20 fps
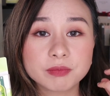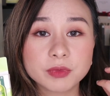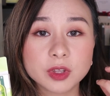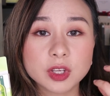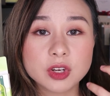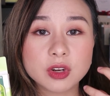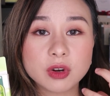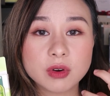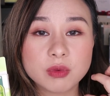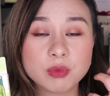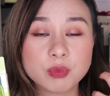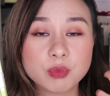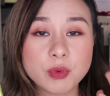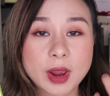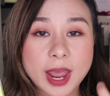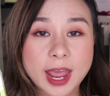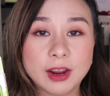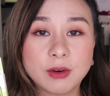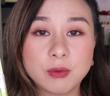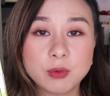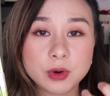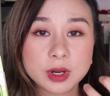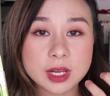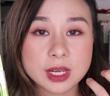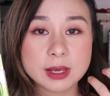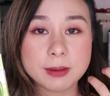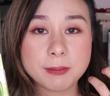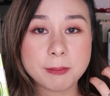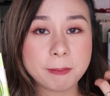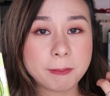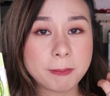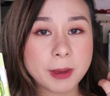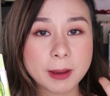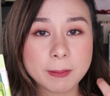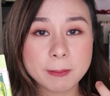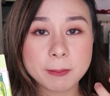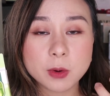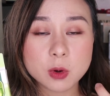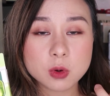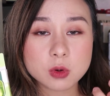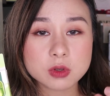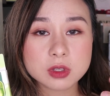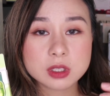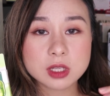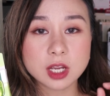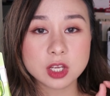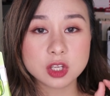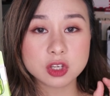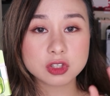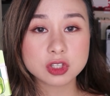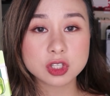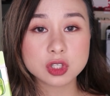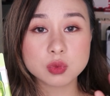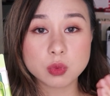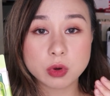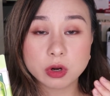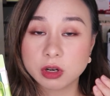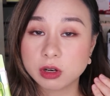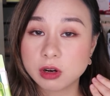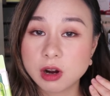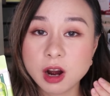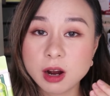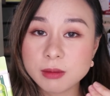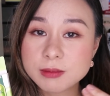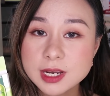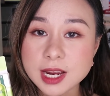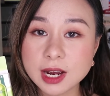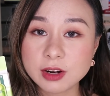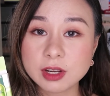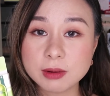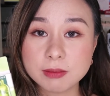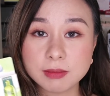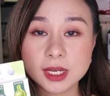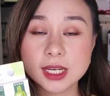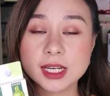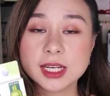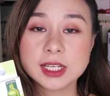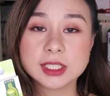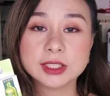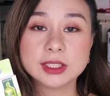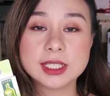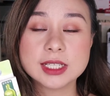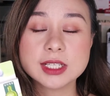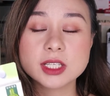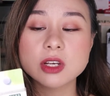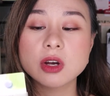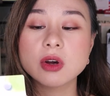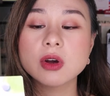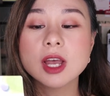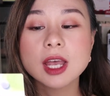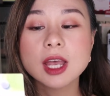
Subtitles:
you know, angry pimples that you just want to calm down immediately. So